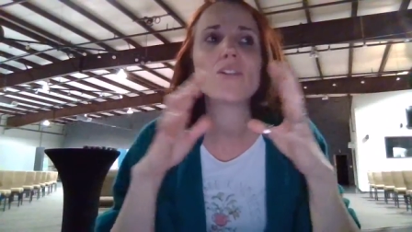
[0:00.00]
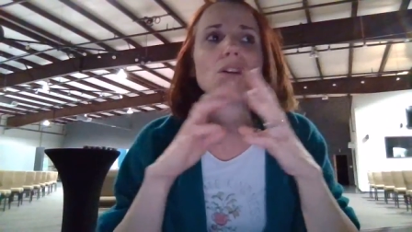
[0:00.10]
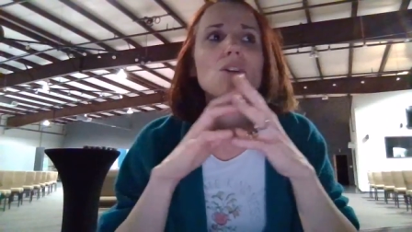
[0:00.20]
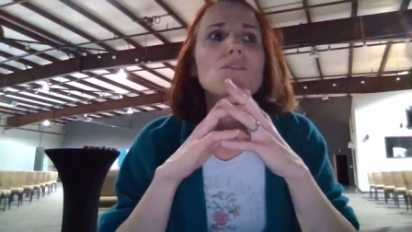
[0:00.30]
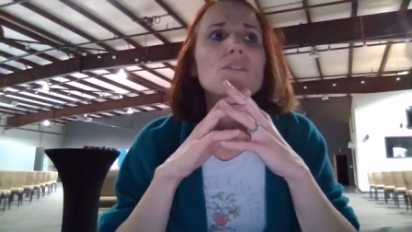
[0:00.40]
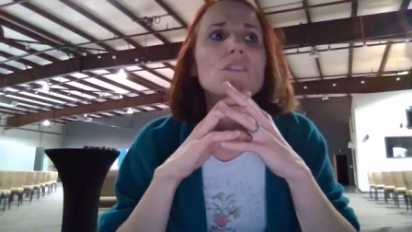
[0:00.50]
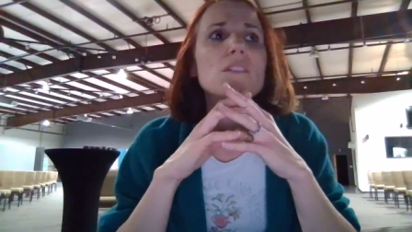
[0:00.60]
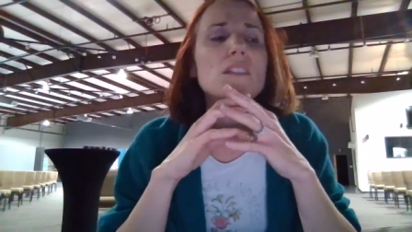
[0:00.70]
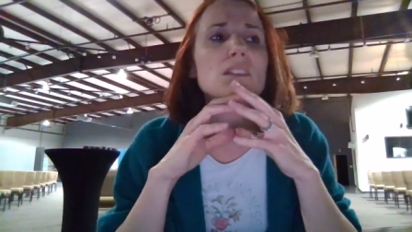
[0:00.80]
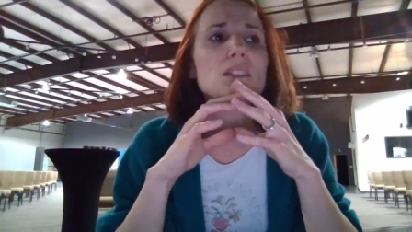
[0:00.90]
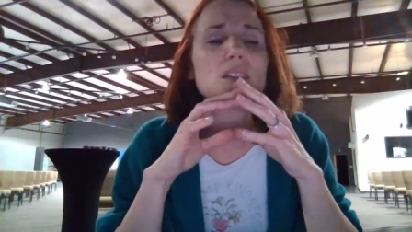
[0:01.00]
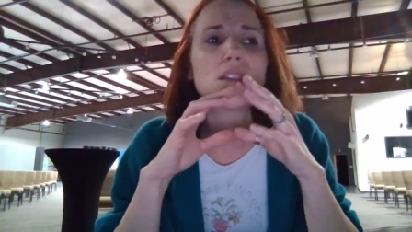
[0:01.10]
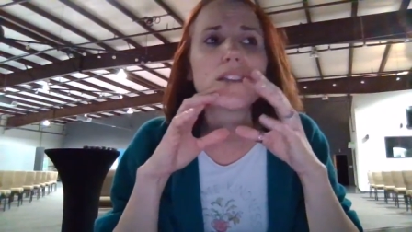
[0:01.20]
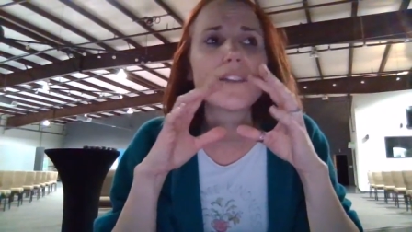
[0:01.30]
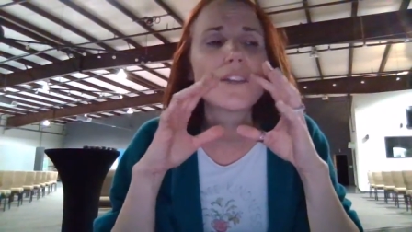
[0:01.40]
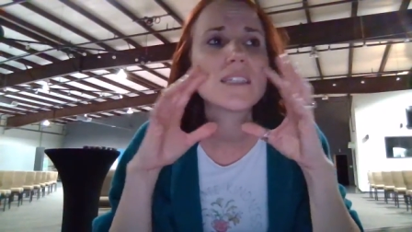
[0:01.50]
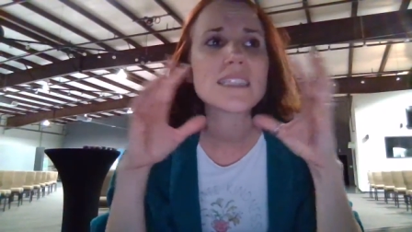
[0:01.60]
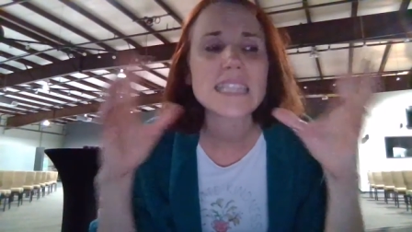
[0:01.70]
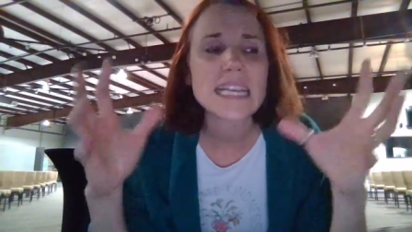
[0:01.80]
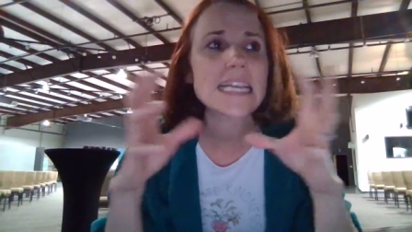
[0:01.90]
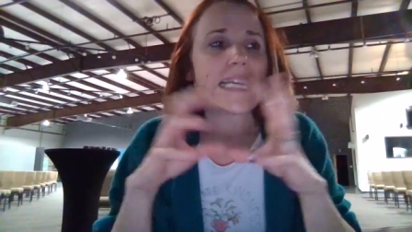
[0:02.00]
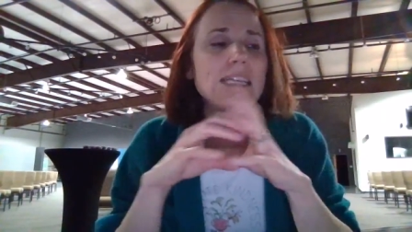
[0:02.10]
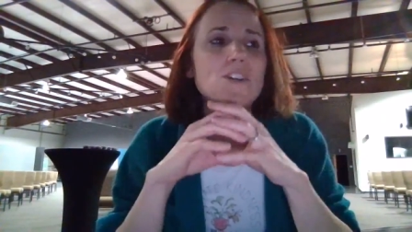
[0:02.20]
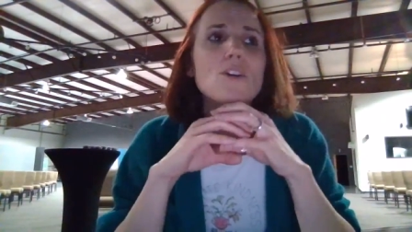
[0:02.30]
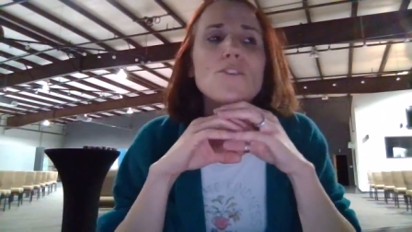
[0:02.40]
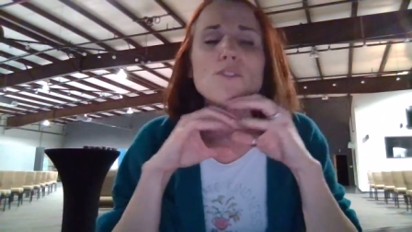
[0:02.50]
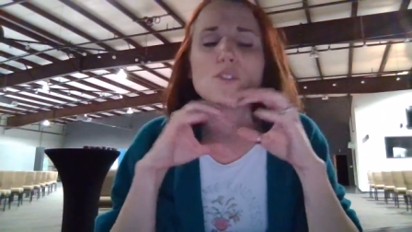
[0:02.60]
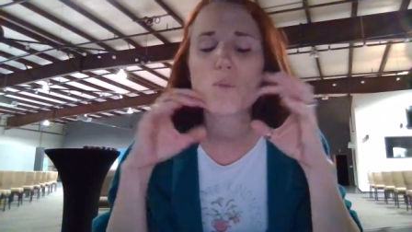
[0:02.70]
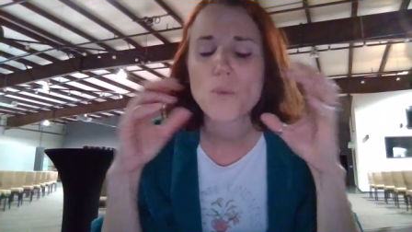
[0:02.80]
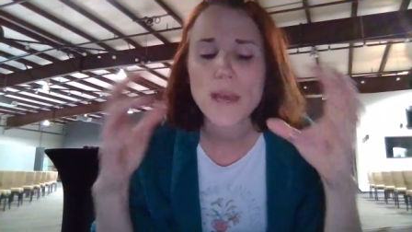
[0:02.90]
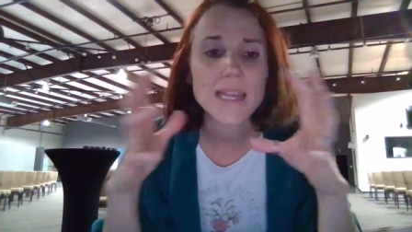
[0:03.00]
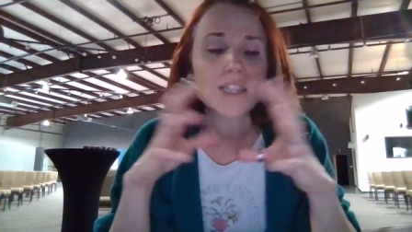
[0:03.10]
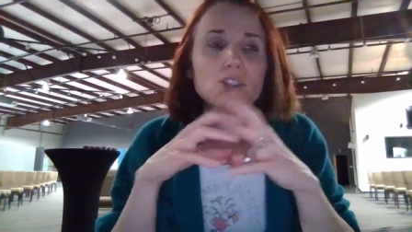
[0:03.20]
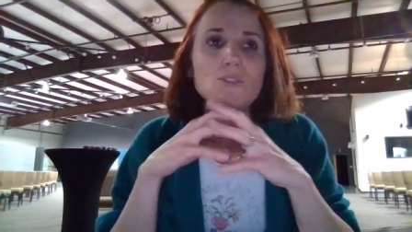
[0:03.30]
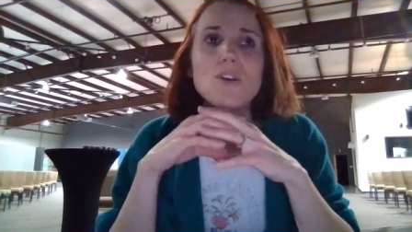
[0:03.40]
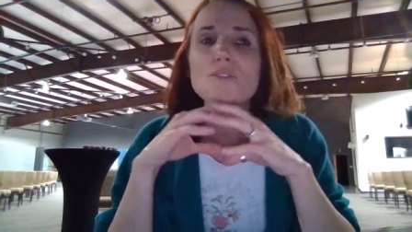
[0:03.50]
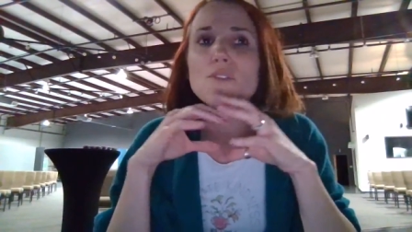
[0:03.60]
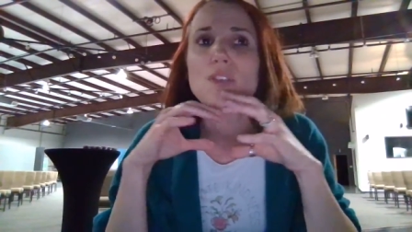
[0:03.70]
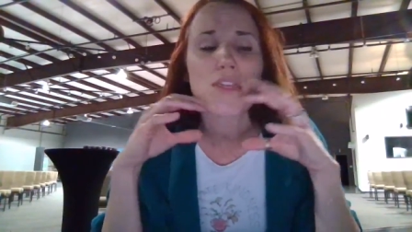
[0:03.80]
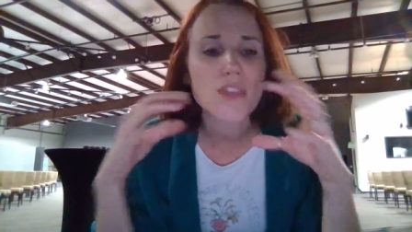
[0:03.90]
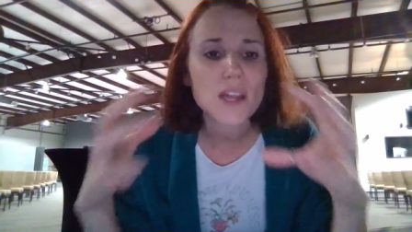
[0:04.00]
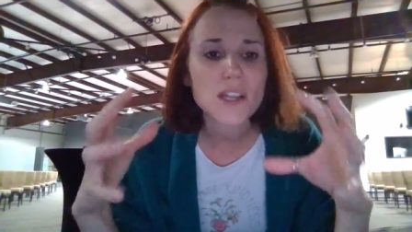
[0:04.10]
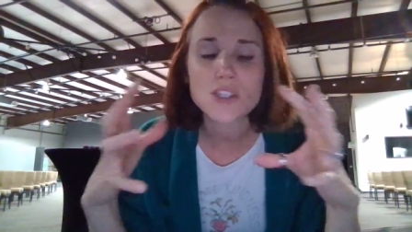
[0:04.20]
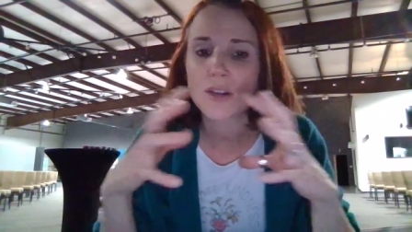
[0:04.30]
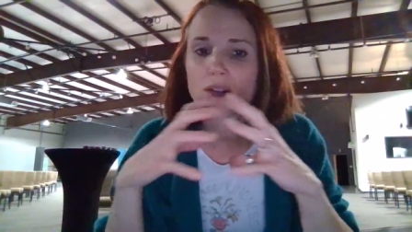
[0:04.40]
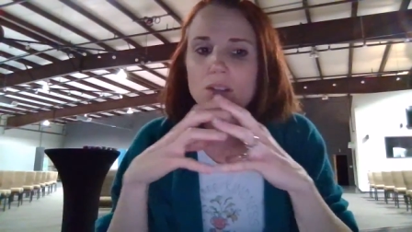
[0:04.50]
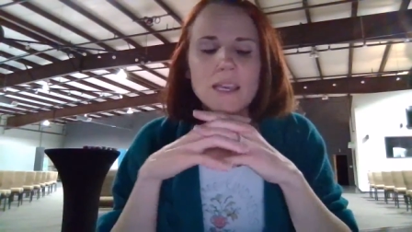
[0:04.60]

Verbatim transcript: You're over the the sea, you're over the wind, you're over the thunder.